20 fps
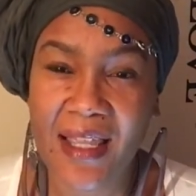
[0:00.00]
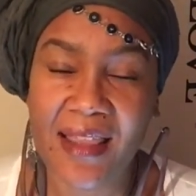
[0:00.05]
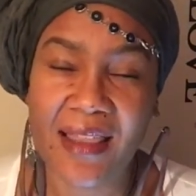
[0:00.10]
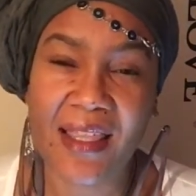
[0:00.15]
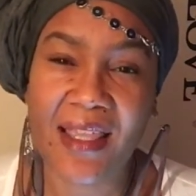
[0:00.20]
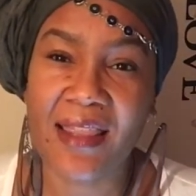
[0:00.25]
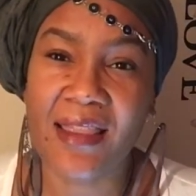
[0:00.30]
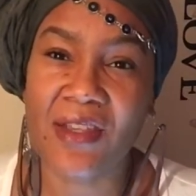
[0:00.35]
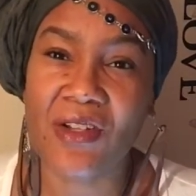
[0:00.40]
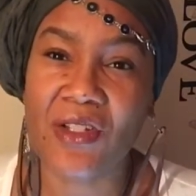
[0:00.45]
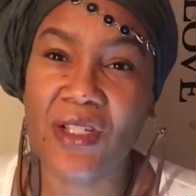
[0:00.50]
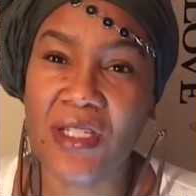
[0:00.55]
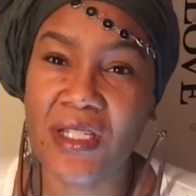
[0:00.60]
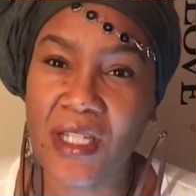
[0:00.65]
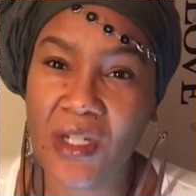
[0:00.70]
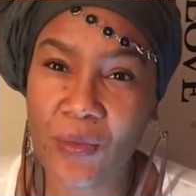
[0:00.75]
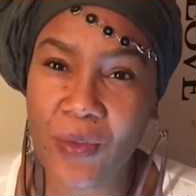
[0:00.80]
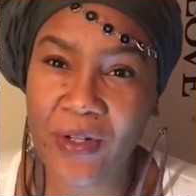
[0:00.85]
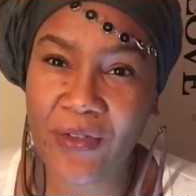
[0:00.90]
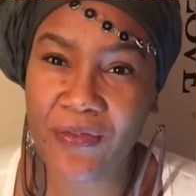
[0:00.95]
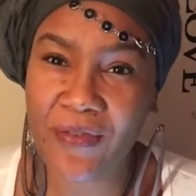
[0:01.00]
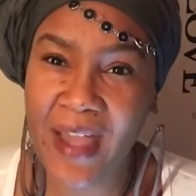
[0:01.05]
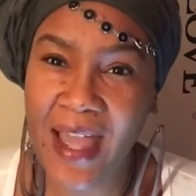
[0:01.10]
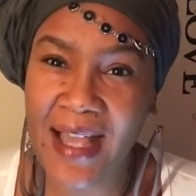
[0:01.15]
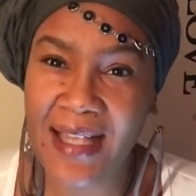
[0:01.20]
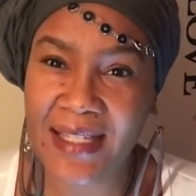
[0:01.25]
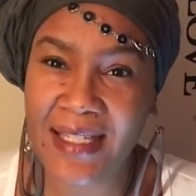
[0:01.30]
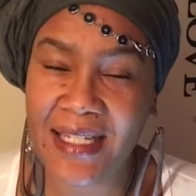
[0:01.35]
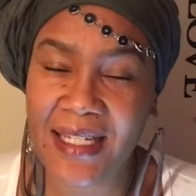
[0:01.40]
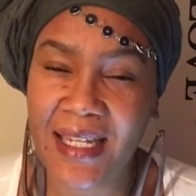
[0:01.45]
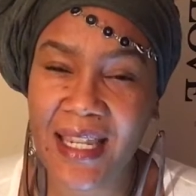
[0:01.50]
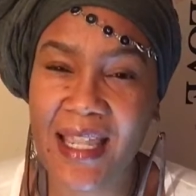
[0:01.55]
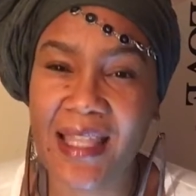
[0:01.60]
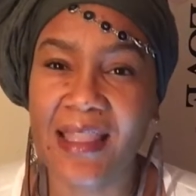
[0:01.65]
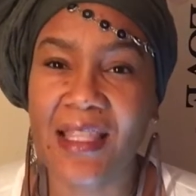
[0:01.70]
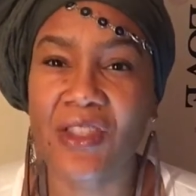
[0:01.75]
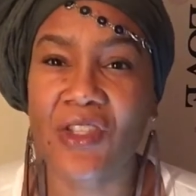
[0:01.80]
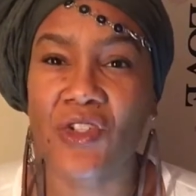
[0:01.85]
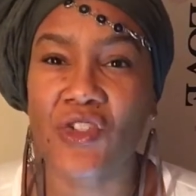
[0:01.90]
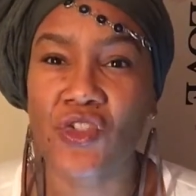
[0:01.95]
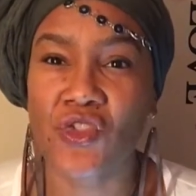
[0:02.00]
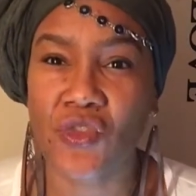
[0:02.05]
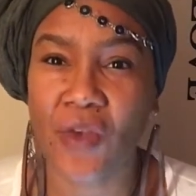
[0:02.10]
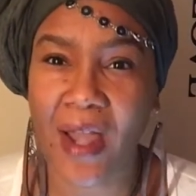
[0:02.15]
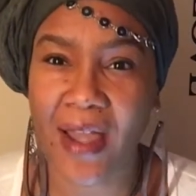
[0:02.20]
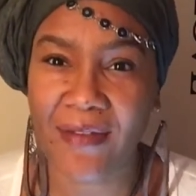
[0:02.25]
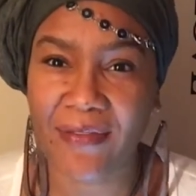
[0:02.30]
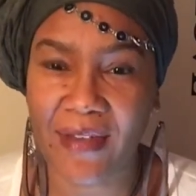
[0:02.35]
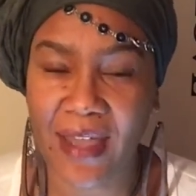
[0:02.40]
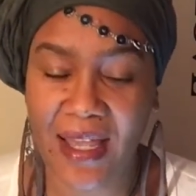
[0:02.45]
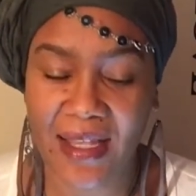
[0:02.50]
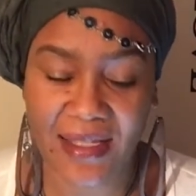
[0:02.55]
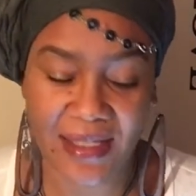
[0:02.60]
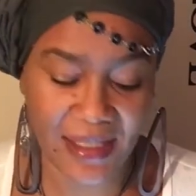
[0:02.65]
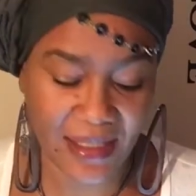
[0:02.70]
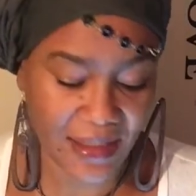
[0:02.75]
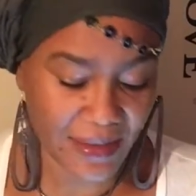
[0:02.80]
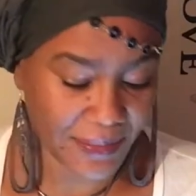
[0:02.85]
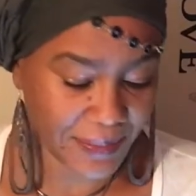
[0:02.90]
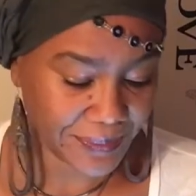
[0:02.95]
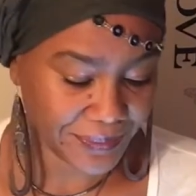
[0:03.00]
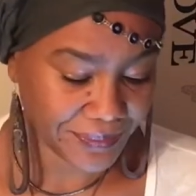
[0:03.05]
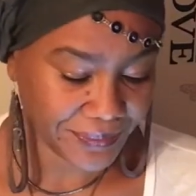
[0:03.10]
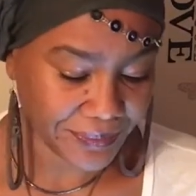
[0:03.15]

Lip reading: Then there's liquid fasting, and then there's dry fasting.